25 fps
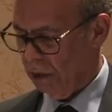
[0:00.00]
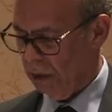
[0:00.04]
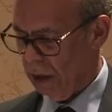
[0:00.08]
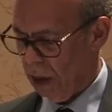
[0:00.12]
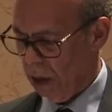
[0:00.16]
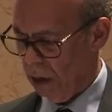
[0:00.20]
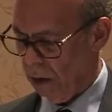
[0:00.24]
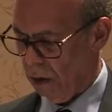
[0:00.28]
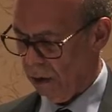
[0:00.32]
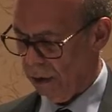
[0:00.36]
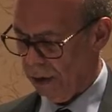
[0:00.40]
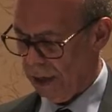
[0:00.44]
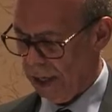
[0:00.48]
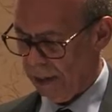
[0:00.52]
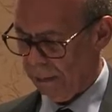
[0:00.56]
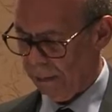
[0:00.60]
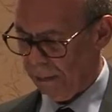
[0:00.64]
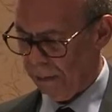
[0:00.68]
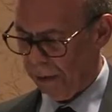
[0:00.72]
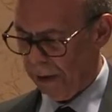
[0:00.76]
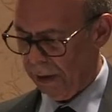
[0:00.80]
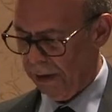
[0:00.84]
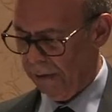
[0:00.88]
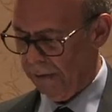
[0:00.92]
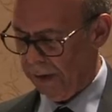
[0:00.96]
know that
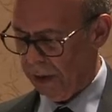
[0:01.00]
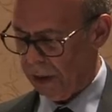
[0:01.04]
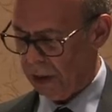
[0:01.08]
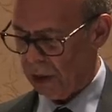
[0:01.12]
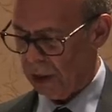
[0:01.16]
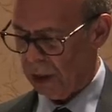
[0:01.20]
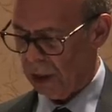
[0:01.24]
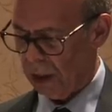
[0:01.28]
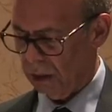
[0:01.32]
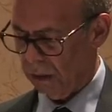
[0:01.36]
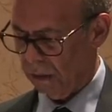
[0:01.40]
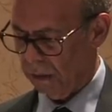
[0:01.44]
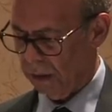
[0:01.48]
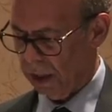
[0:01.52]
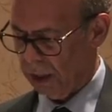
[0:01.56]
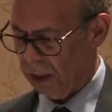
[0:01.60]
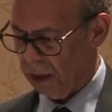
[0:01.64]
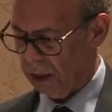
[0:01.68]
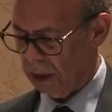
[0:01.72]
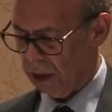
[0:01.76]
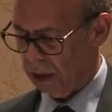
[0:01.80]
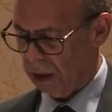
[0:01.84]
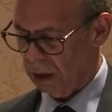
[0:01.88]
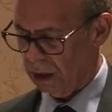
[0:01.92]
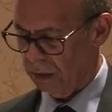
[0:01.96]
previous
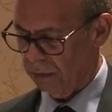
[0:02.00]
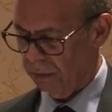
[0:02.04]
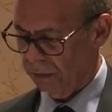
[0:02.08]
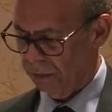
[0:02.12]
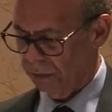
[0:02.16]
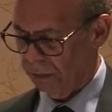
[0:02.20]
generations